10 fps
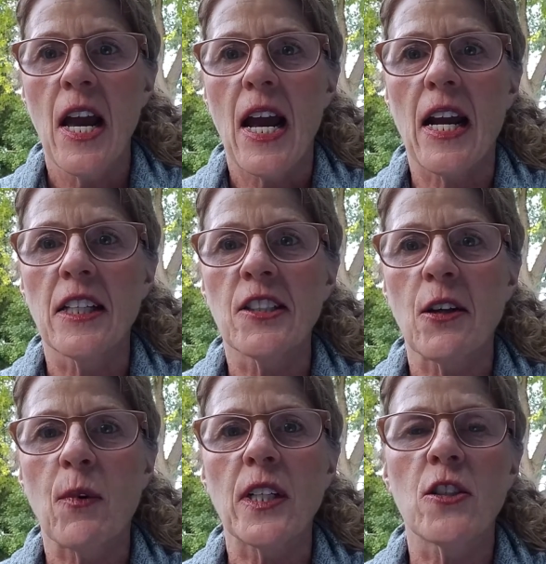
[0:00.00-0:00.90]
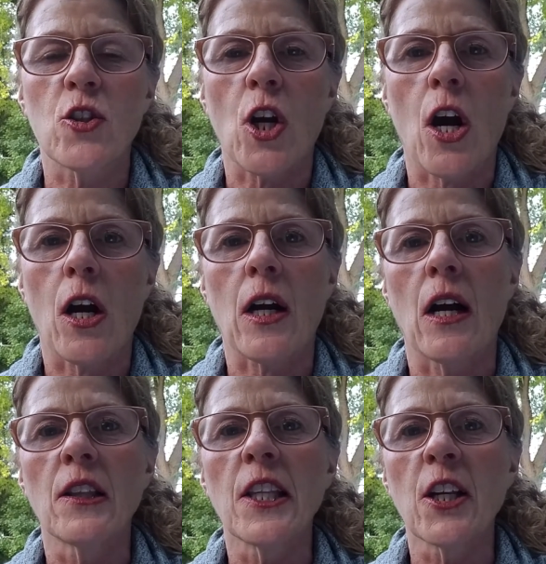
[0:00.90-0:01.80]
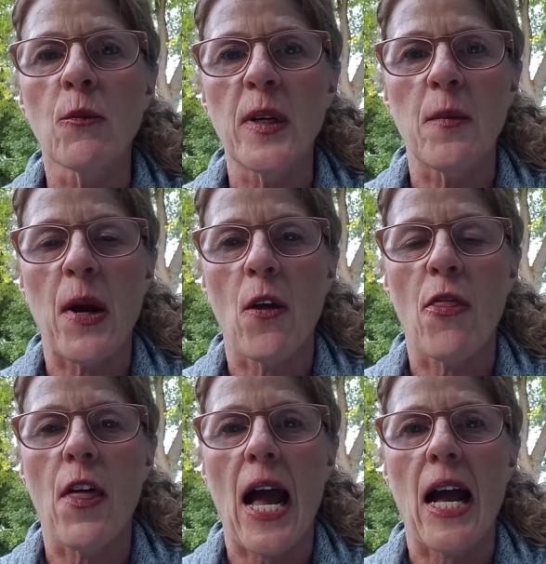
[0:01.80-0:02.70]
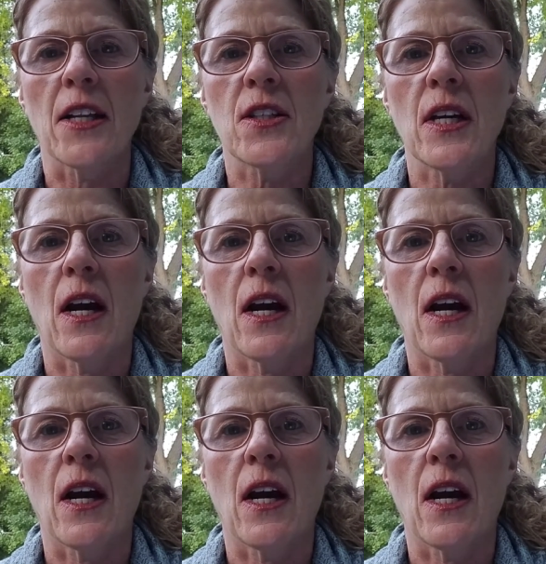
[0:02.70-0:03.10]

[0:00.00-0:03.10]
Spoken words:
And so I wanted to talk a little bit about that.